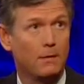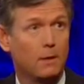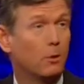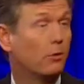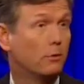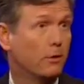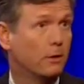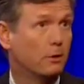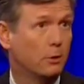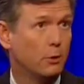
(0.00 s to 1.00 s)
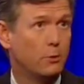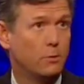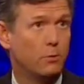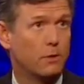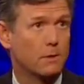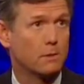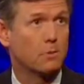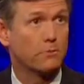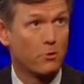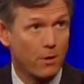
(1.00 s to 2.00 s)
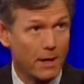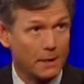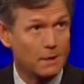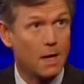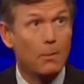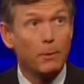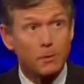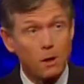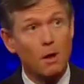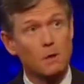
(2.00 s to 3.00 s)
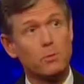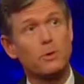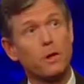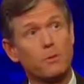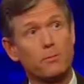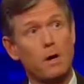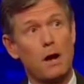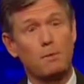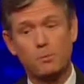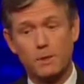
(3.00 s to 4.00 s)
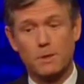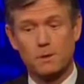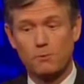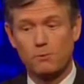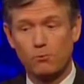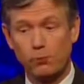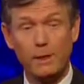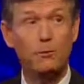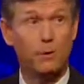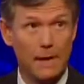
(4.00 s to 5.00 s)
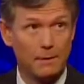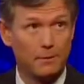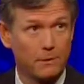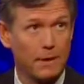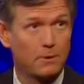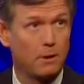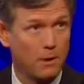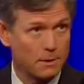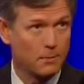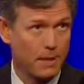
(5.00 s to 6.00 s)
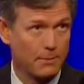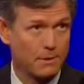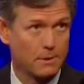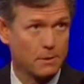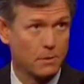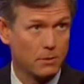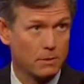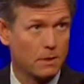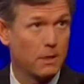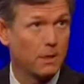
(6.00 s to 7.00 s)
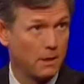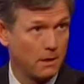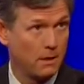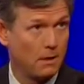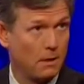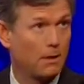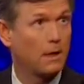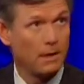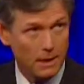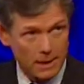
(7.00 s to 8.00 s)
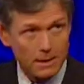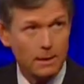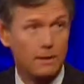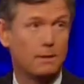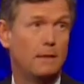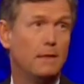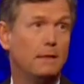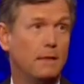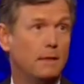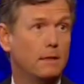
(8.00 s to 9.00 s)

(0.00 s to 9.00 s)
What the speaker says: than learning to lose with some sort of grace. But there's also another problem, which is real violence that actually also happens in schools. And that's what Kentucky. That's what happened in Kentucky. Because they're